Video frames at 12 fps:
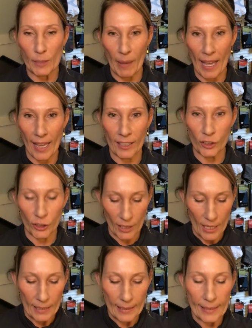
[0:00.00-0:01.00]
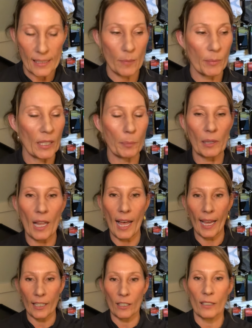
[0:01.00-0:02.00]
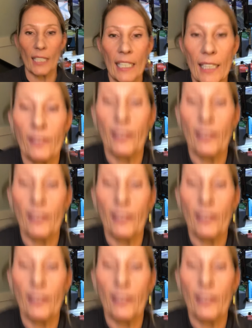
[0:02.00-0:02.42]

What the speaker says: patch needs to be applied in